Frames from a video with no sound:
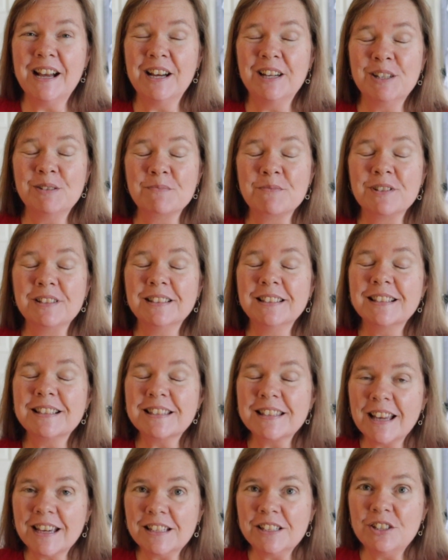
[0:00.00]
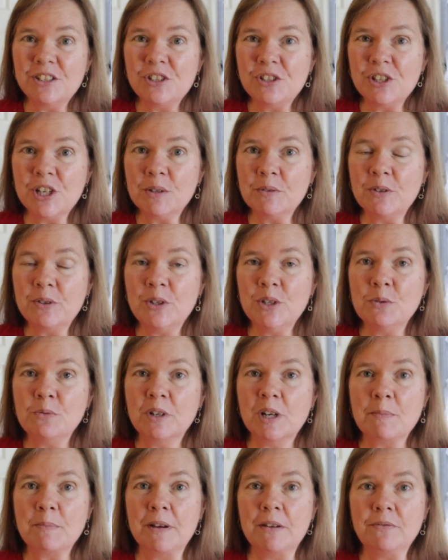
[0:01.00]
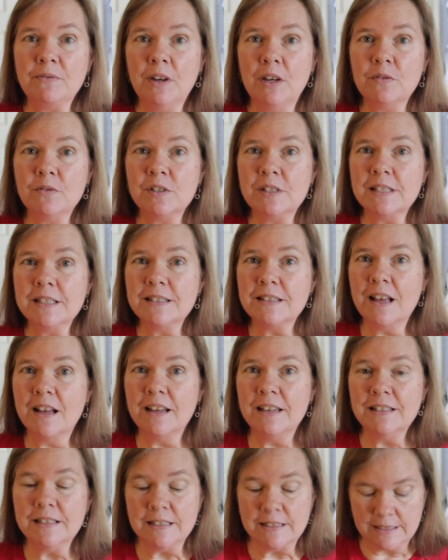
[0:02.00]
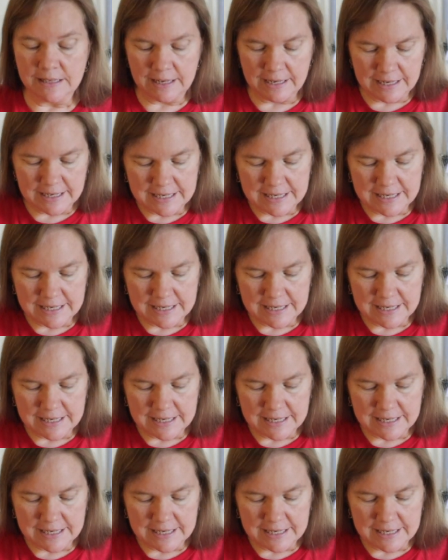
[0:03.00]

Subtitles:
I am really excited to share with you one of my favorite designs.